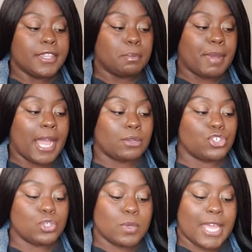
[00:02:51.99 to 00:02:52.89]
The
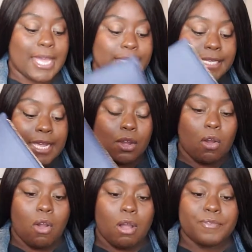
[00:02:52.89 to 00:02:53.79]
pouch you can take
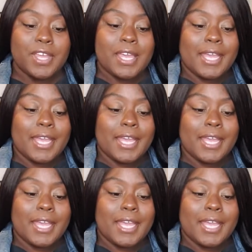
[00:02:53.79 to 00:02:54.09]
off.